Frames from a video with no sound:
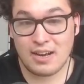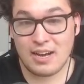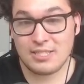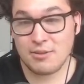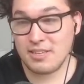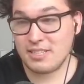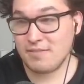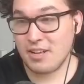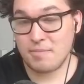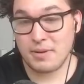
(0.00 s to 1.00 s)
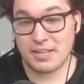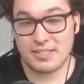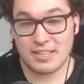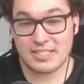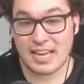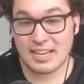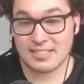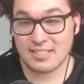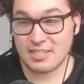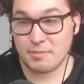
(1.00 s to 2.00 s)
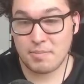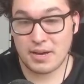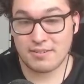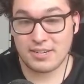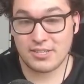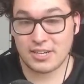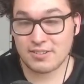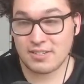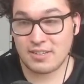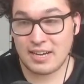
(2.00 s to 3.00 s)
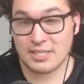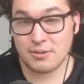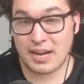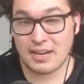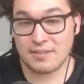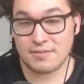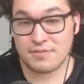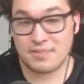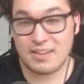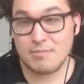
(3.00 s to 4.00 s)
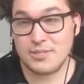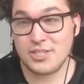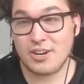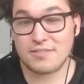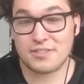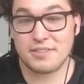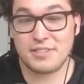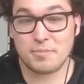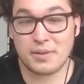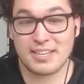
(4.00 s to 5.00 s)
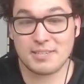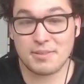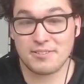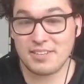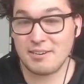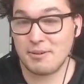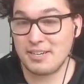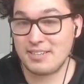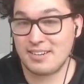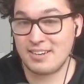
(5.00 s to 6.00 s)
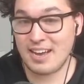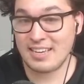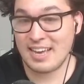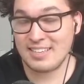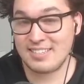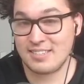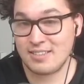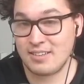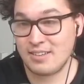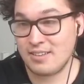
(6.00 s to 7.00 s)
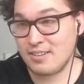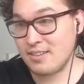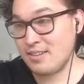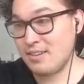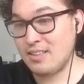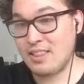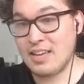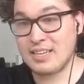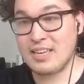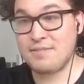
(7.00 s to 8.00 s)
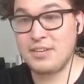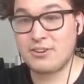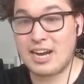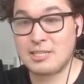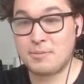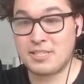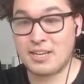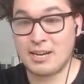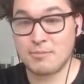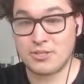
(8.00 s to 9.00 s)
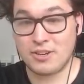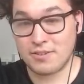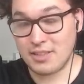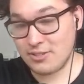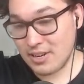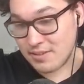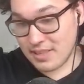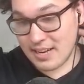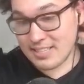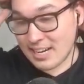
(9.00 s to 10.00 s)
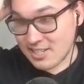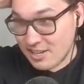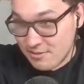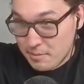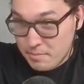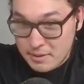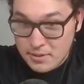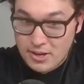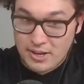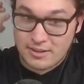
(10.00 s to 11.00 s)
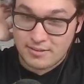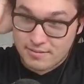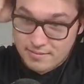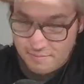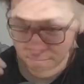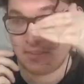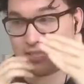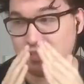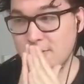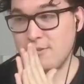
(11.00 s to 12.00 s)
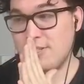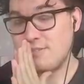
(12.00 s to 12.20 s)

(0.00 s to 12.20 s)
I do think developing into the attack is a little bit better in general. I do have Absolver if he's playing something really weird, I guess. Like, if he Grasps and I Absolver the Draven, that is actually a really big blowout. That's huge.